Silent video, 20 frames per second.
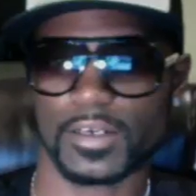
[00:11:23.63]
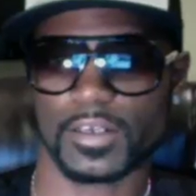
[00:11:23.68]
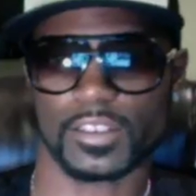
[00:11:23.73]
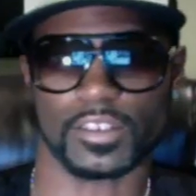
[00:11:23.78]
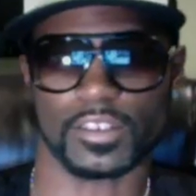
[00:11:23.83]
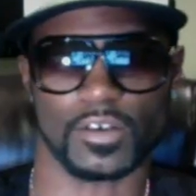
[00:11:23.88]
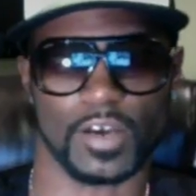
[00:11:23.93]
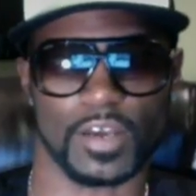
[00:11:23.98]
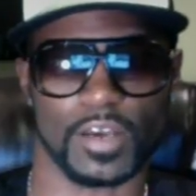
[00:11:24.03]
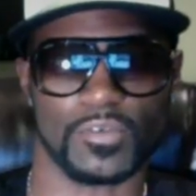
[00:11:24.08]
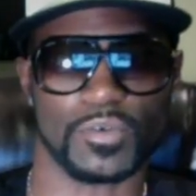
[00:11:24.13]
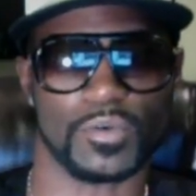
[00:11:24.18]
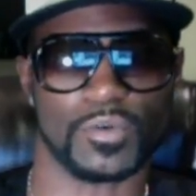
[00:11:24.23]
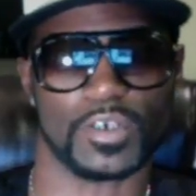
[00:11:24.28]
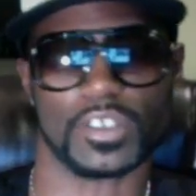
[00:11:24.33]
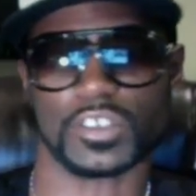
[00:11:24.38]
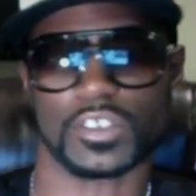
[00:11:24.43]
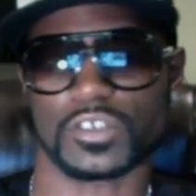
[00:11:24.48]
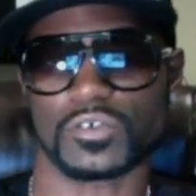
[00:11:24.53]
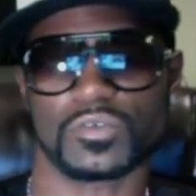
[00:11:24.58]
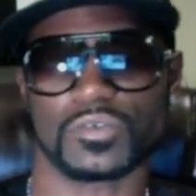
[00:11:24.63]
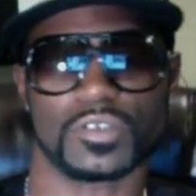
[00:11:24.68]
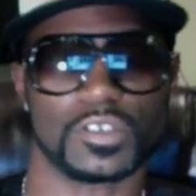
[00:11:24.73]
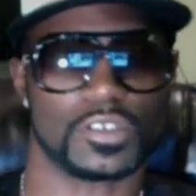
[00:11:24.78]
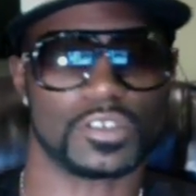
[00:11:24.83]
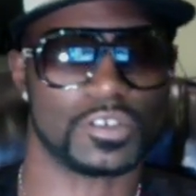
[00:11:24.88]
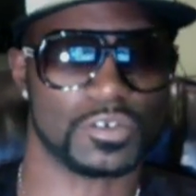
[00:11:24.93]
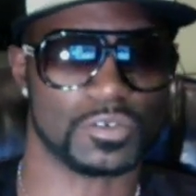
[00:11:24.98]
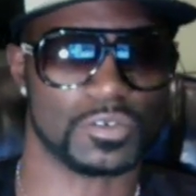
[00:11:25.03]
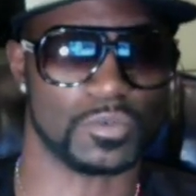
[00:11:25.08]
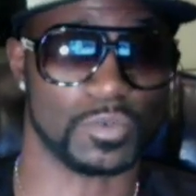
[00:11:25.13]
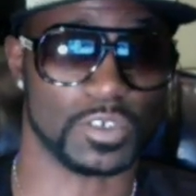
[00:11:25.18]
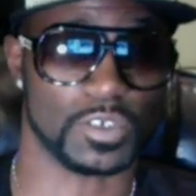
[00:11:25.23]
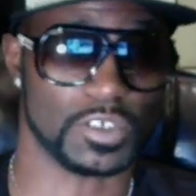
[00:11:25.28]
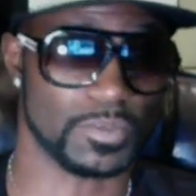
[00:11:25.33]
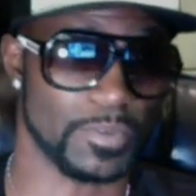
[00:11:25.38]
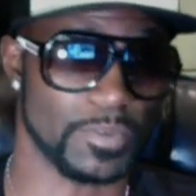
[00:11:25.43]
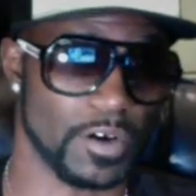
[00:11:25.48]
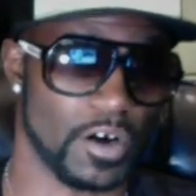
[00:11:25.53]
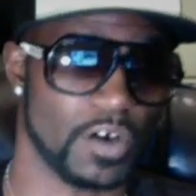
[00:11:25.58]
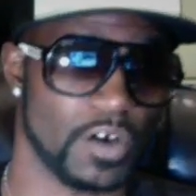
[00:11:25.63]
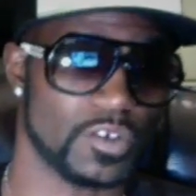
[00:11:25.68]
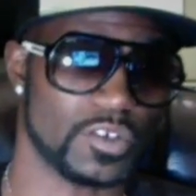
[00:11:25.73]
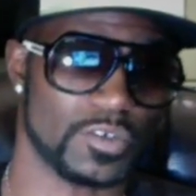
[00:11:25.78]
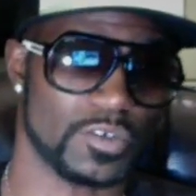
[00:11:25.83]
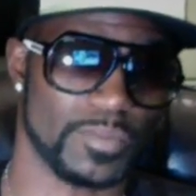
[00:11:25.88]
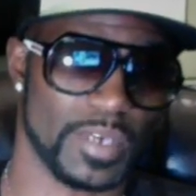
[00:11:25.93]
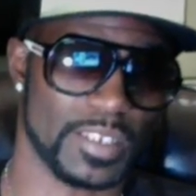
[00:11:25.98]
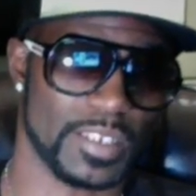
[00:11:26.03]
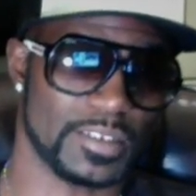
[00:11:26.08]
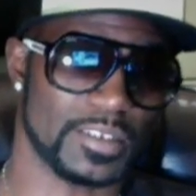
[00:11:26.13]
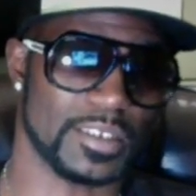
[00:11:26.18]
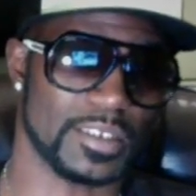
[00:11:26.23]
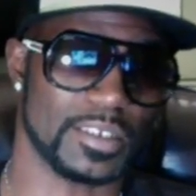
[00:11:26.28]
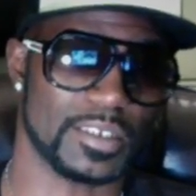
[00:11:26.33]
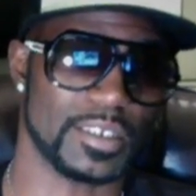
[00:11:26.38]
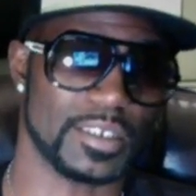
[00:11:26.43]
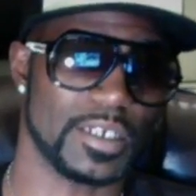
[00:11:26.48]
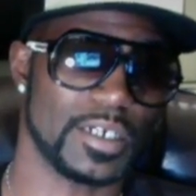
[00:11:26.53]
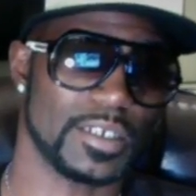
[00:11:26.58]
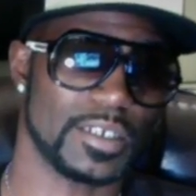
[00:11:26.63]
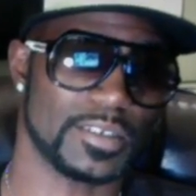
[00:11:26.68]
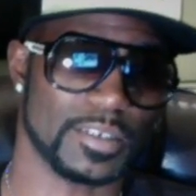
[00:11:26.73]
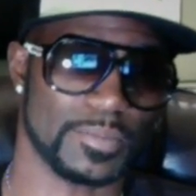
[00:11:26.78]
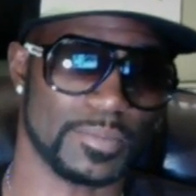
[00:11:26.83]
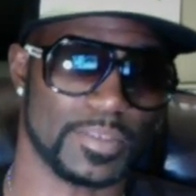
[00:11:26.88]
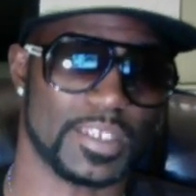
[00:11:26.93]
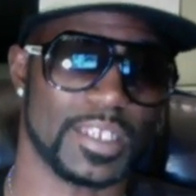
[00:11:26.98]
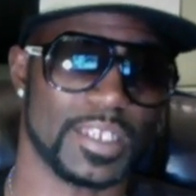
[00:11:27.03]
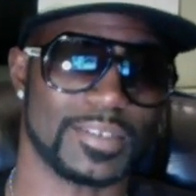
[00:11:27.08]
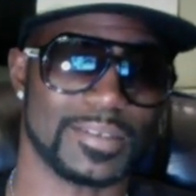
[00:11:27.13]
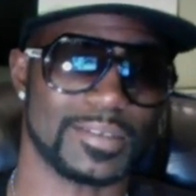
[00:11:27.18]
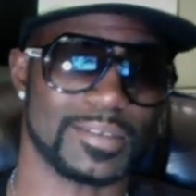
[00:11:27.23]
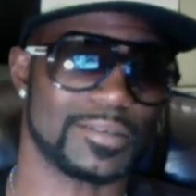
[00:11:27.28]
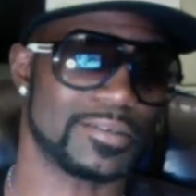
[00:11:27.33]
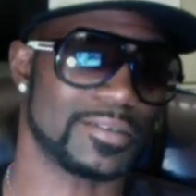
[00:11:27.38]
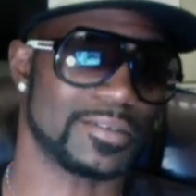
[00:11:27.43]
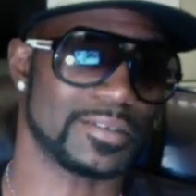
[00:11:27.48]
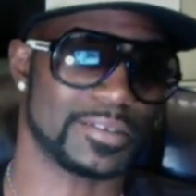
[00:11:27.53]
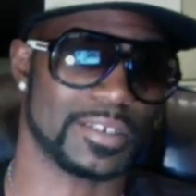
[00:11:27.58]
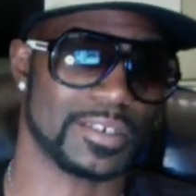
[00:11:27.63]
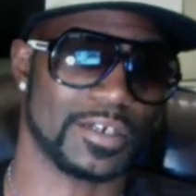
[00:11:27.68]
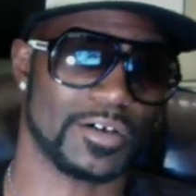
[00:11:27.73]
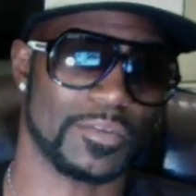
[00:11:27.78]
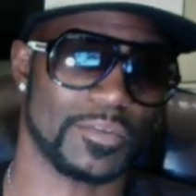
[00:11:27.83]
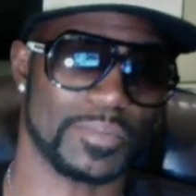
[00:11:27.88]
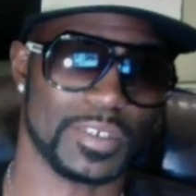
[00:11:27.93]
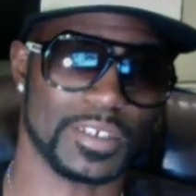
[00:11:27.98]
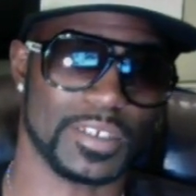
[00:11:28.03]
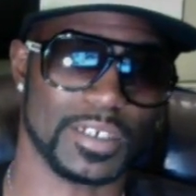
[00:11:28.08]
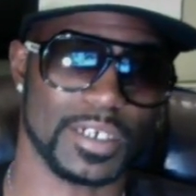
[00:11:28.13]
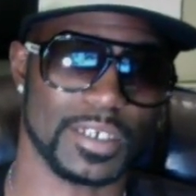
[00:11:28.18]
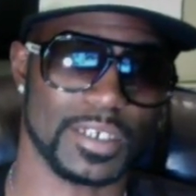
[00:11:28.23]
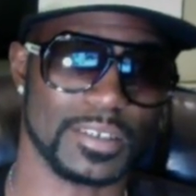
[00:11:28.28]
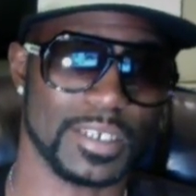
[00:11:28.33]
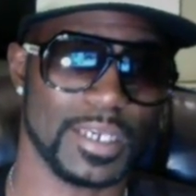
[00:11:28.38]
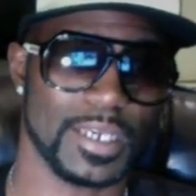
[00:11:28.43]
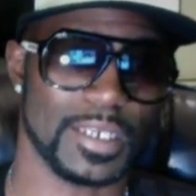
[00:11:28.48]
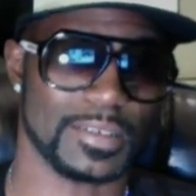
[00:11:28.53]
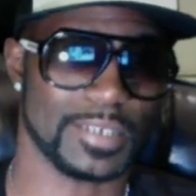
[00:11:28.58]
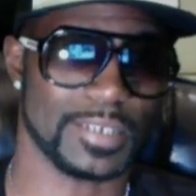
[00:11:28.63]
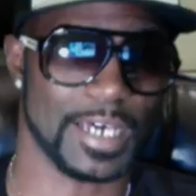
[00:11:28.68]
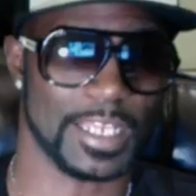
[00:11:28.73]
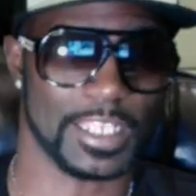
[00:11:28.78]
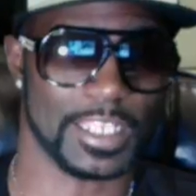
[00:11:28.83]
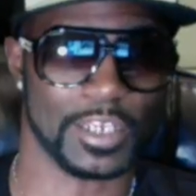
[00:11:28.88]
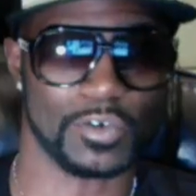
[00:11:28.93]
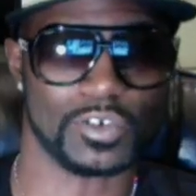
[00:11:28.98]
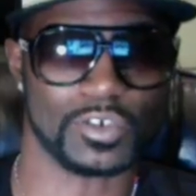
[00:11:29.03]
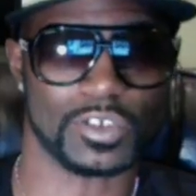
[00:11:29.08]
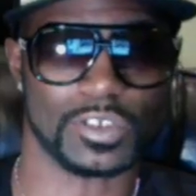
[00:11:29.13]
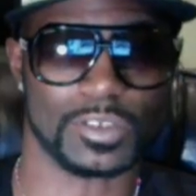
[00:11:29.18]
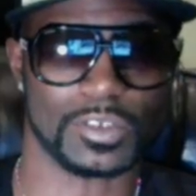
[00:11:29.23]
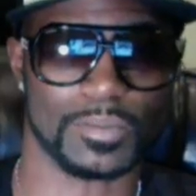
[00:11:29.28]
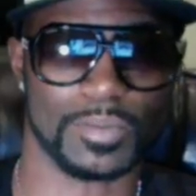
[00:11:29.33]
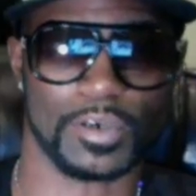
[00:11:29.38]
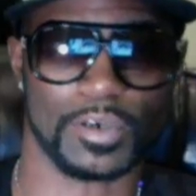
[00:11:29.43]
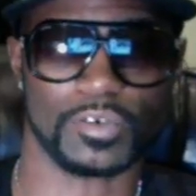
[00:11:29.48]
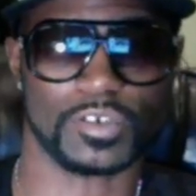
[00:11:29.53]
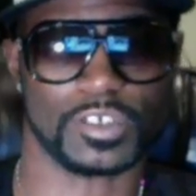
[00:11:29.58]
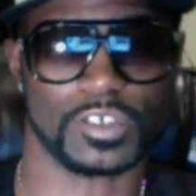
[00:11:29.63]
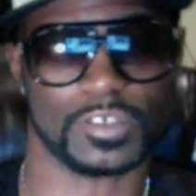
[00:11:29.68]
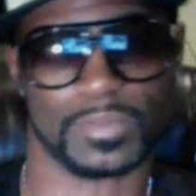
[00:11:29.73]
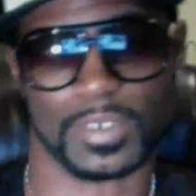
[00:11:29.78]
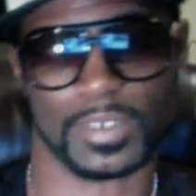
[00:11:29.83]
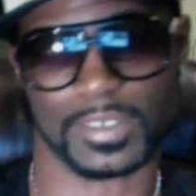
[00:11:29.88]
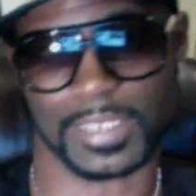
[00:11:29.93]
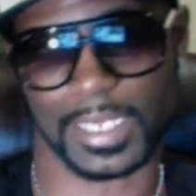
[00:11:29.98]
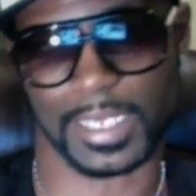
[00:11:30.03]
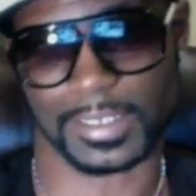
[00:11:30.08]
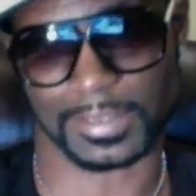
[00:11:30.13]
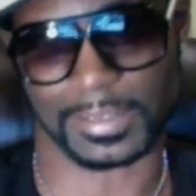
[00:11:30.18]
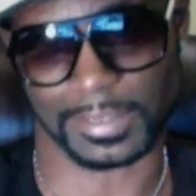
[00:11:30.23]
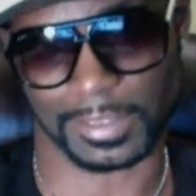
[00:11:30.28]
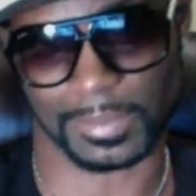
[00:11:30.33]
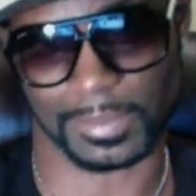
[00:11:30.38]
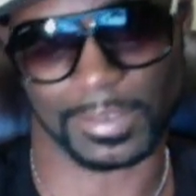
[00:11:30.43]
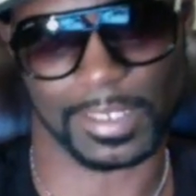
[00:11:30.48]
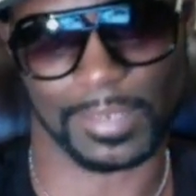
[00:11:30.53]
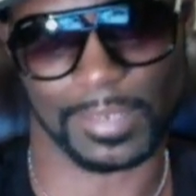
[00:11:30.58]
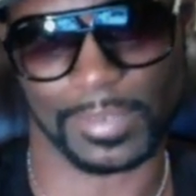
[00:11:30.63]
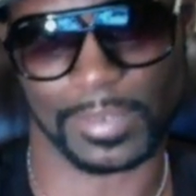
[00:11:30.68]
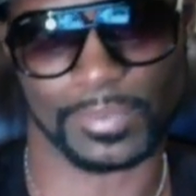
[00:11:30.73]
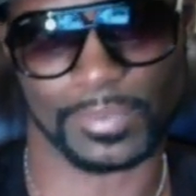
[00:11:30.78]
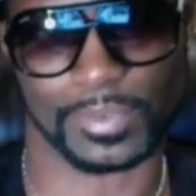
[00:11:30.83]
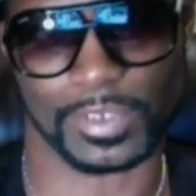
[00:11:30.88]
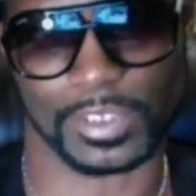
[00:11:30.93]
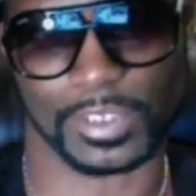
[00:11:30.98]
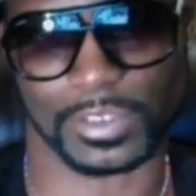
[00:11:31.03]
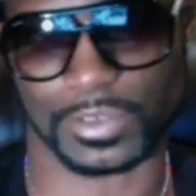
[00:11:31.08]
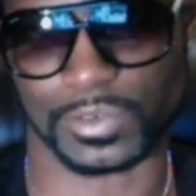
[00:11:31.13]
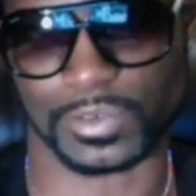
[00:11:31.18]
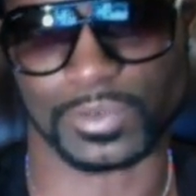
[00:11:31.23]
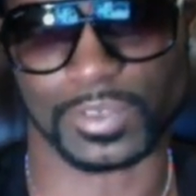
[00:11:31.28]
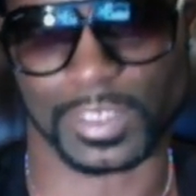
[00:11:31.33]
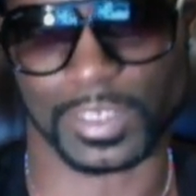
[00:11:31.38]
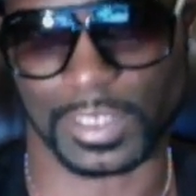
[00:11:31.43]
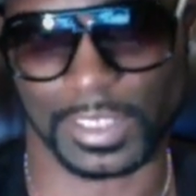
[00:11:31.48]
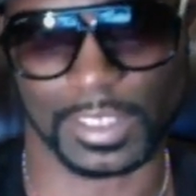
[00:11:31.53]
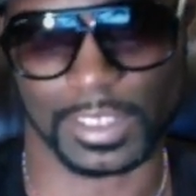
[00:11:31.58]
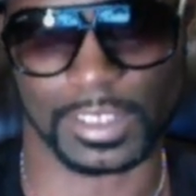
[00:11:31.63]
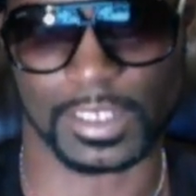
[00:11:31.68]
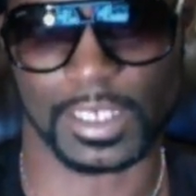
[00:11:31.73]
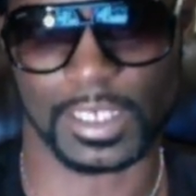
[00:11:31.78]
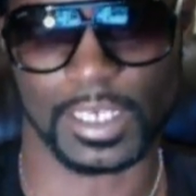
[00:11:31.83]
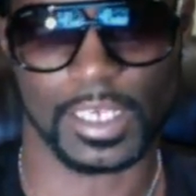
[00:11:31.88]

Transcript: You know, everyone can use this tool, which also makes it something that's easy to sell because it's not lotions and potions, but it's actually something that people can use and need.